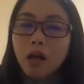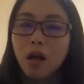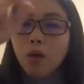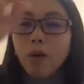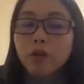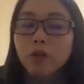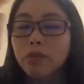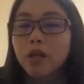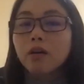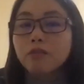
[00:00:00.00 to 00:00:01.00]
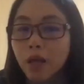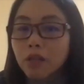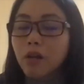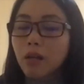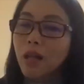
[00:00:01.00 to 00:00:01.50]
However, on the
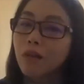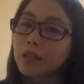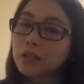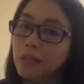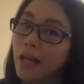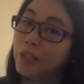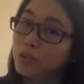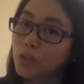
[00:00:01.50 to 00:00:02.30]
federal level, I don't